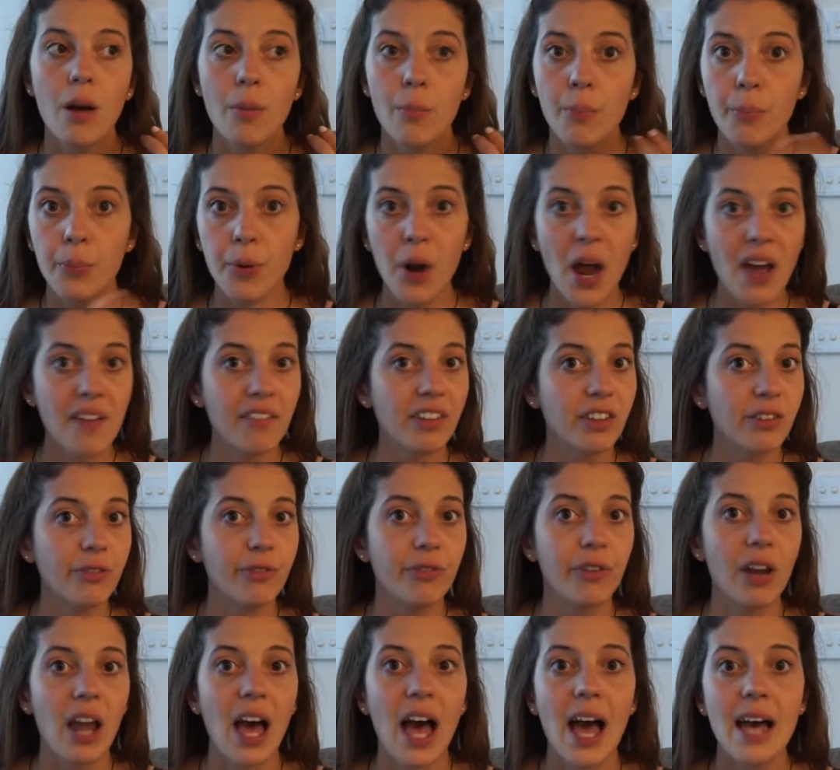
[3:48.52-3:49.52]
private
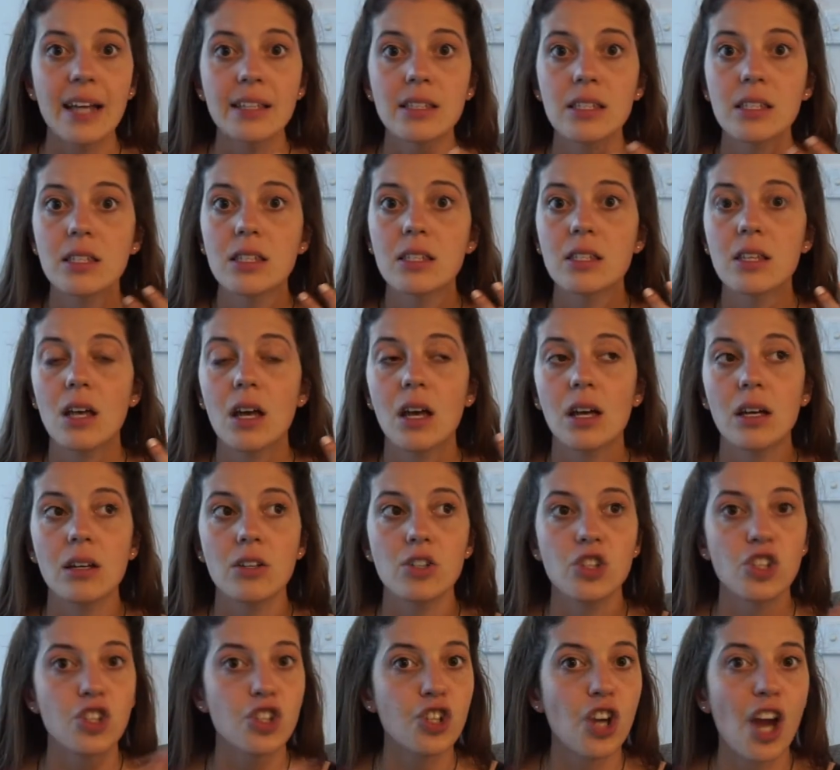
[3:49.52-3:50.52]
flats,
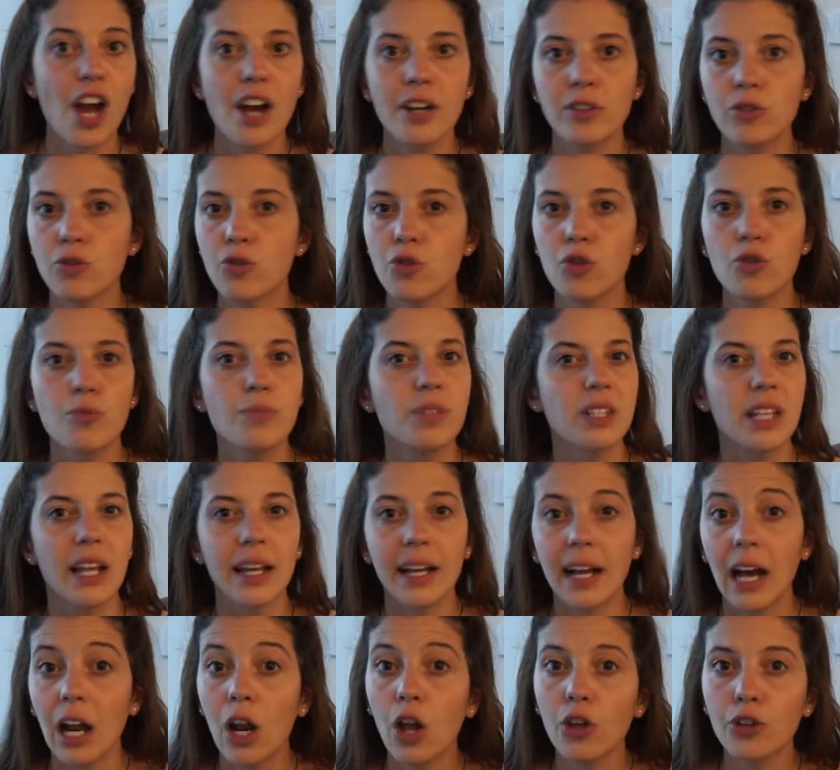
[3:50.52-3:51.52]
shared rooms, like
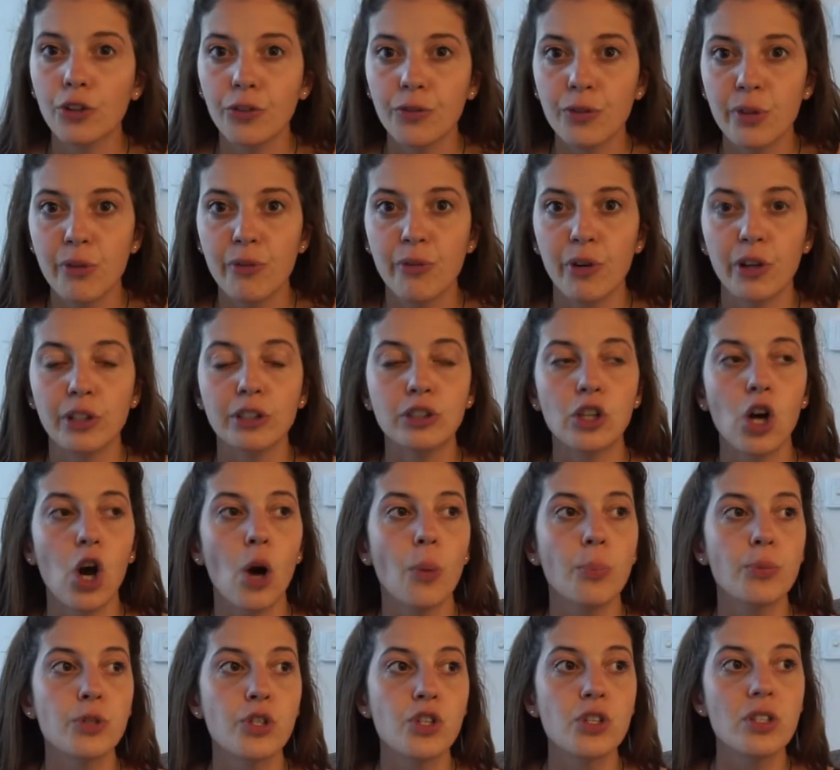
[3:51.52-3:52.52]
a lot of different
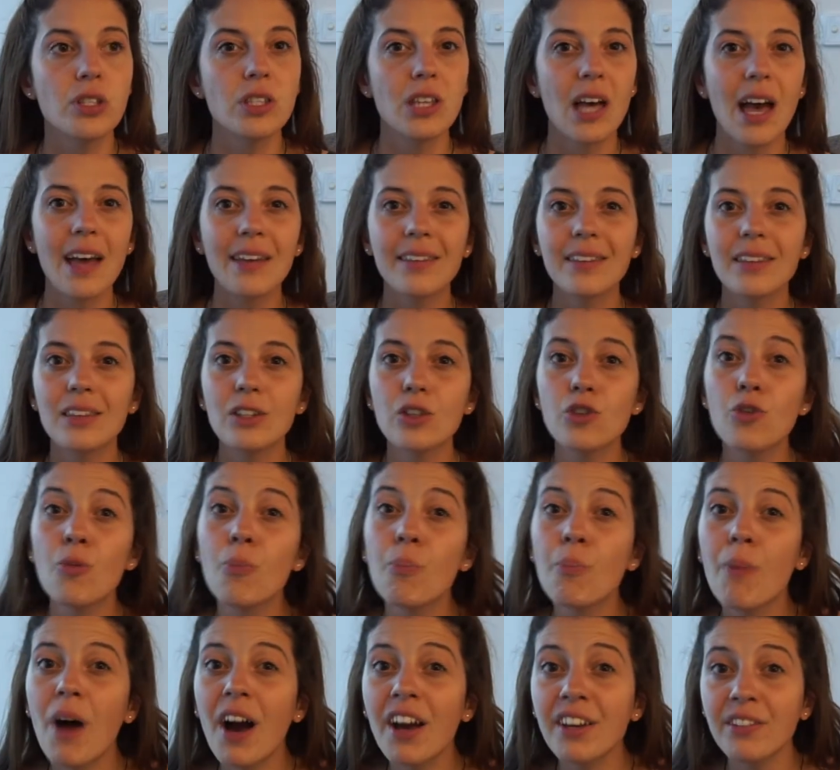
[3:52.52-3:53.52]
options, and you
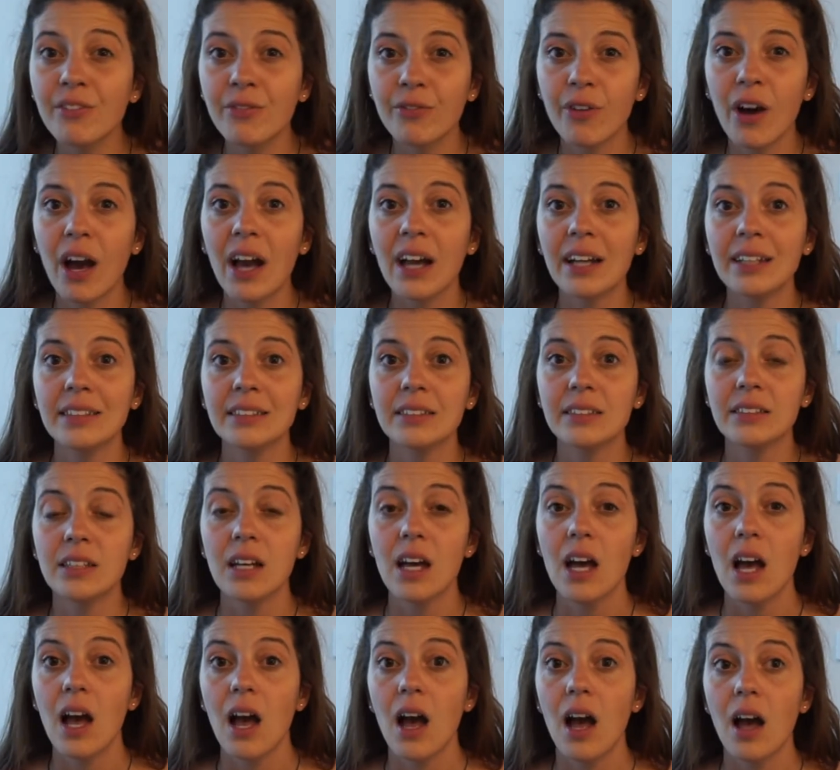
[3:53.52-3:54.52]
might find
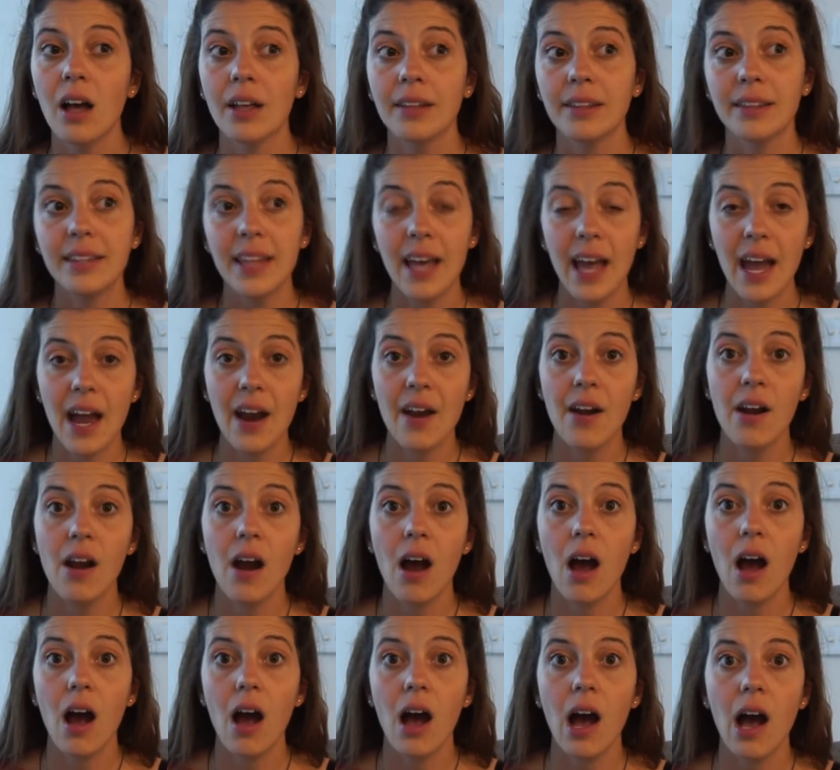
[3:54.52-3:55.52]

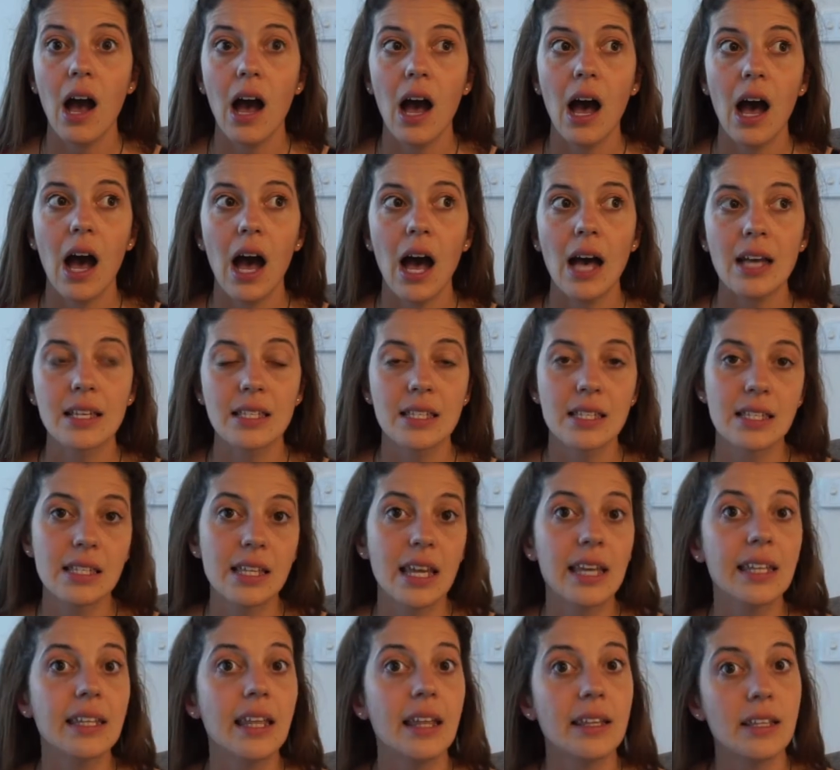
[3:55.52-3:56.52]
there a
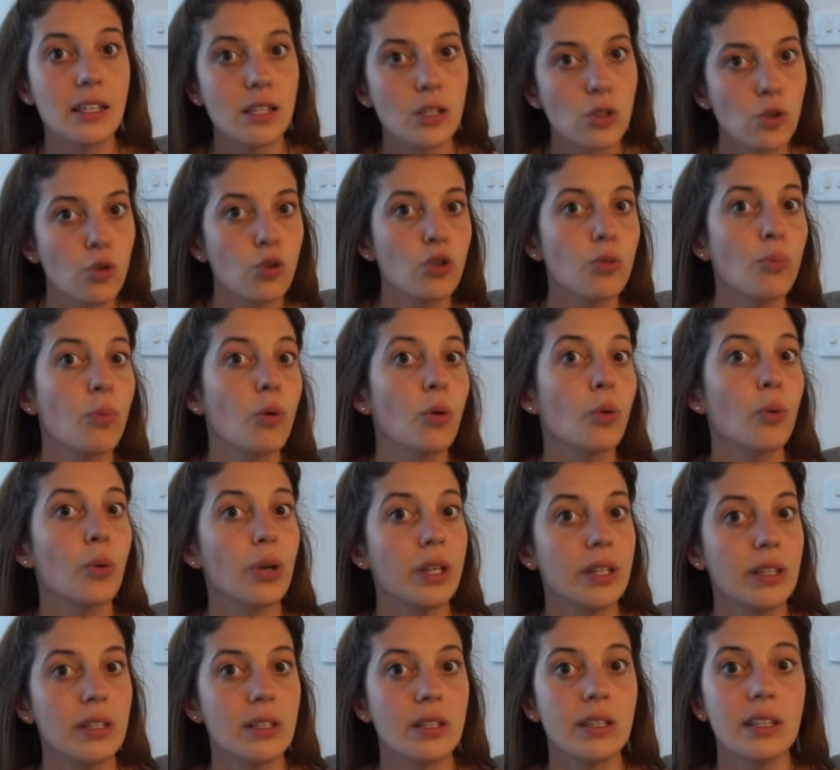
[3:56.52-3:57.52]
stay that is suitable
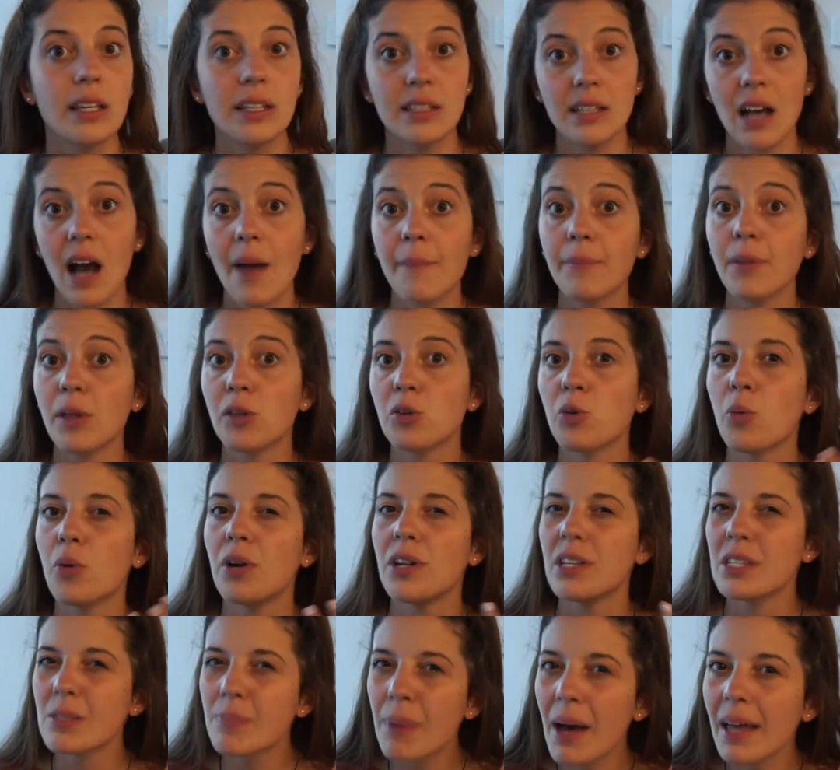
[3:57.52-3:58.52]
with the time that you want
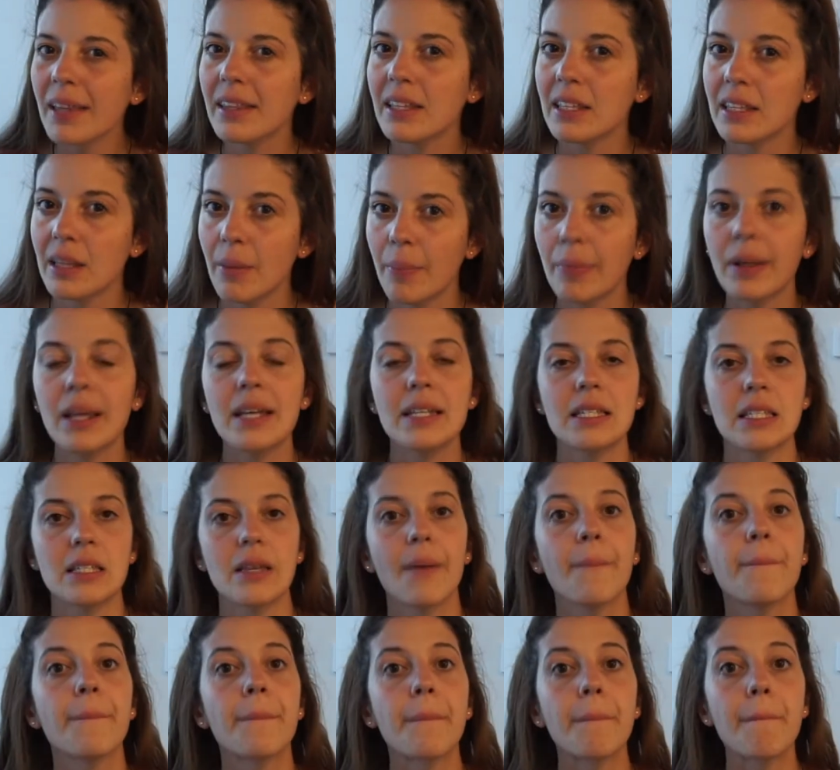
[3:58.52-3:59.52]
to spend in the place.
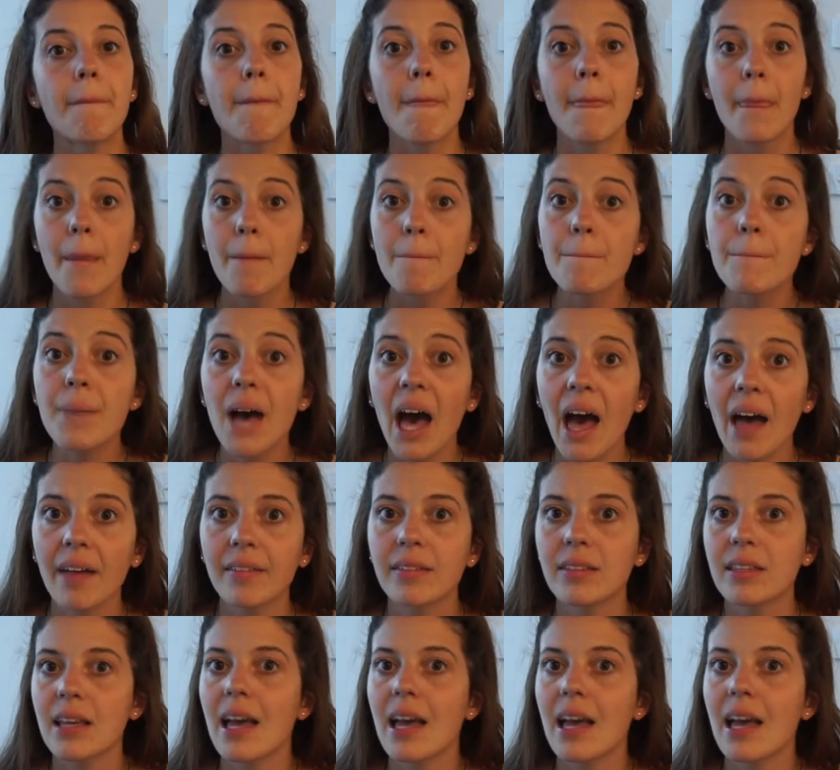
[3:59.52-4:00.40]
But